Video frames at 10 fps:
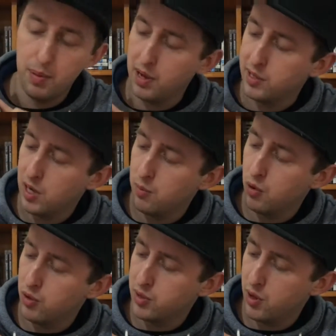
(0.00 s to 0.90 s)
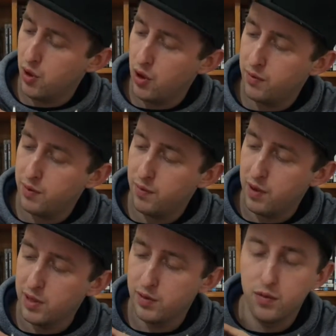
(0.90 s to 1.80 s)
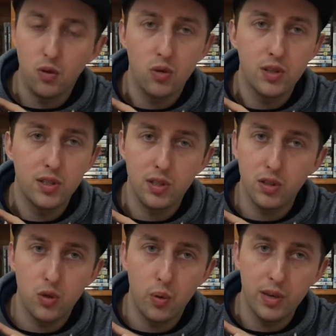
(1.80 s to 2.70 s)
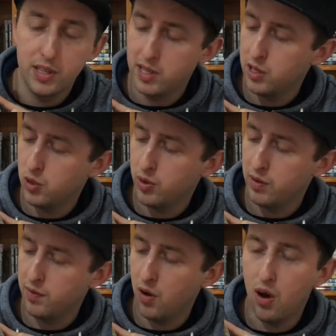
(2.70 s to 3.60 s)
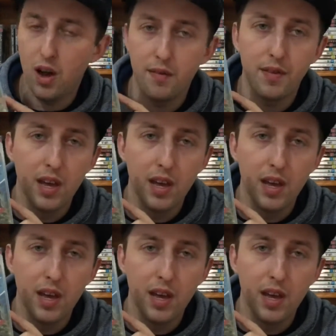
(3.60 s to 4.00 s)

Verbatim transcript: picked up was Earth Defense Force 2025.